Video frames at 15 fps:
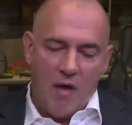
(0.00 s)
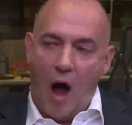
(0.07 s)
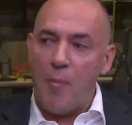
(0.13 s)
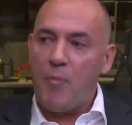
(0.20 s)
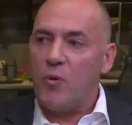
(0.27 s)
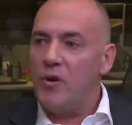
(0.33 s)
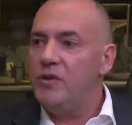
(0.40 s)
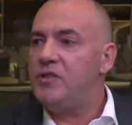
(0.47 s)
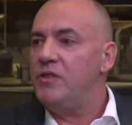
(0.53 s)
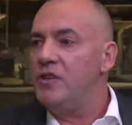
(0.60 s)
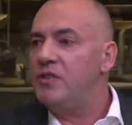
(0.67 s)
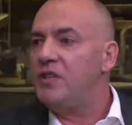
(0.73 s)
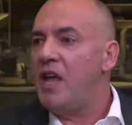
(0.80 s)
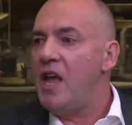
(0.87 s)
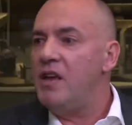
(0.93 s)
upwards in
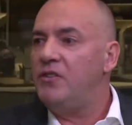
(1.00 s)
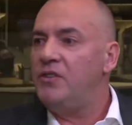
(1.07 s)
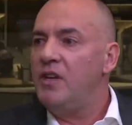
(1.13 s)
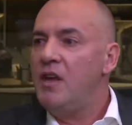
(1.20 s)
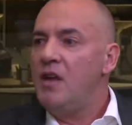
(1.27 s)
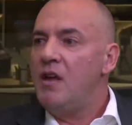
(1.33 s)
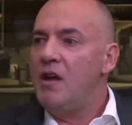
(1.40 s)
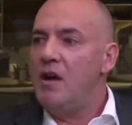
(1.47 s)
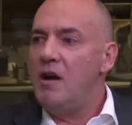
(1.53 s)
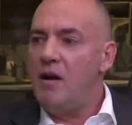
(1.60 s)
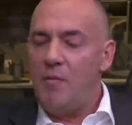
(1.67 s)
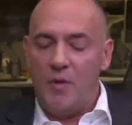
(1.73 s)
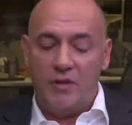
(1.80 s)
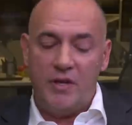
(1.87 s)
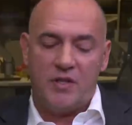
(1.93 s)
this case,
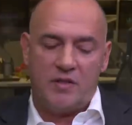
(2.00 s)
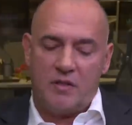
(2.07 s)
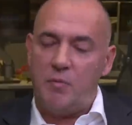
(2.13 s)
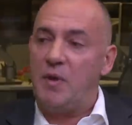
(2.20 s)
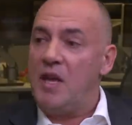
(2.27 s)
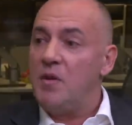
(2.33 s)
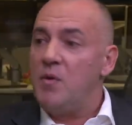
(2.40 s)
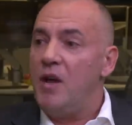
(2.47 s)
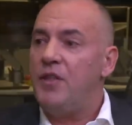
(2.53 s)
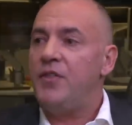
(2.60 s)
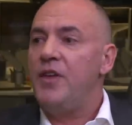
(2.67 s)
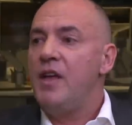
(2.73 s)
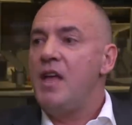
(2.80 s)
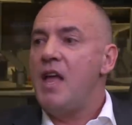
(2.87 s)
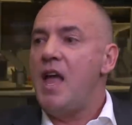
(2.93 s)
um, at least to begin with.
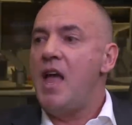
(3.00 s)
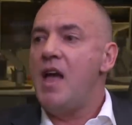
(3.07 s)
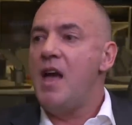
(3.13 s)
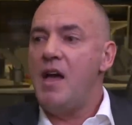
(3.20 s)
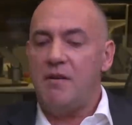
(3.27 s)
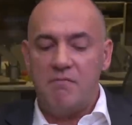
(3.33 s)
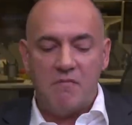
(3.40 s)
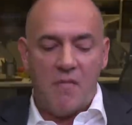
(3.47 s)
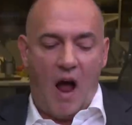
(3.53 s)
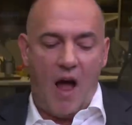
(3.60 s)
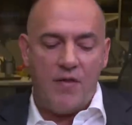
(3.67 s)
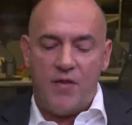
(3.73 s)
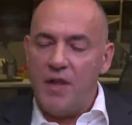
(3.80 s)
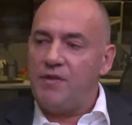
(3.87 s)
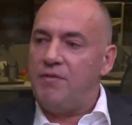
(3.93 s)
And I
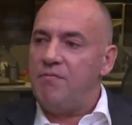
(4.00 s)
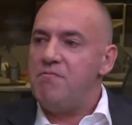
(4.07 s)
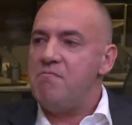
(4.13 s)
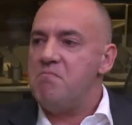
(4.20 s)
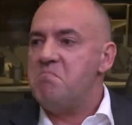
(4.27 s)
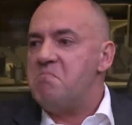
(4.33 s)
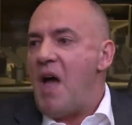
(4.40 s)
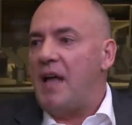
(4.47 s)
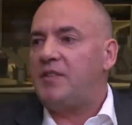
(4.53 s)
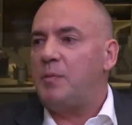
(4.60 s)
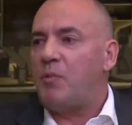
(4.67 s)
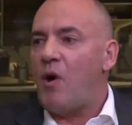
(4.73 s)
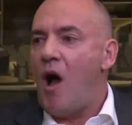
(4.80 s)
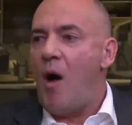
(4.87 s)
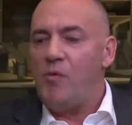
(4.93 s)
think that's a
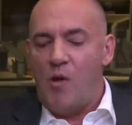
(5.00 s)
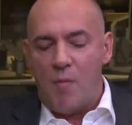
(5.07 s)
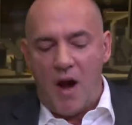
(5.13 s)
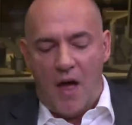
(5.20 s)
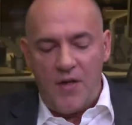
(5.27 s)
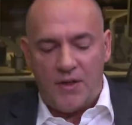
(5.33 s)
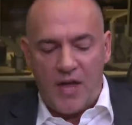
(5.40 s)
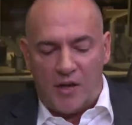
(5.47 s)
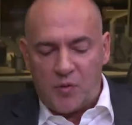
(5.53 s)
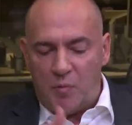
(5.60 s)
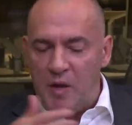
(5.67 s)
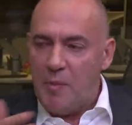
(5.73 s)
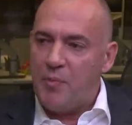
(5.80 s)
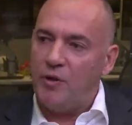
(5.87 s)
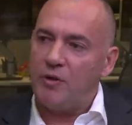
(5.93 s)
problem. And I think that's what
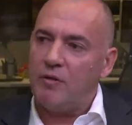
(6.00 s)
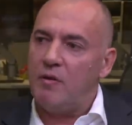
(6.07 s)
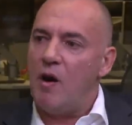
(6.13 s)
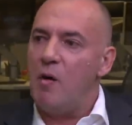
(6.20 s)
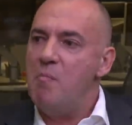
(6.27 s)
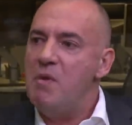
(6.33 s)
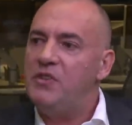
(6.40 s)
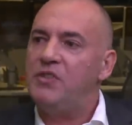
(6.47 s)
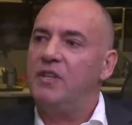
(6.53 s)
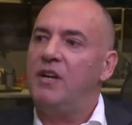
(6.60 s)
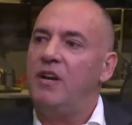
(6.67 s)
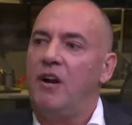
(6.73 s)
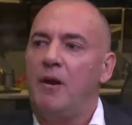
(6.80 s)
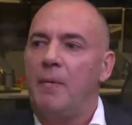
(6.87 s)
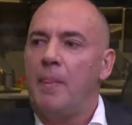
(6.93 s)
people are, are missing
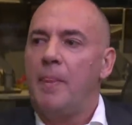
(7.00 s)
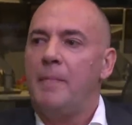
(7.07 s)
here.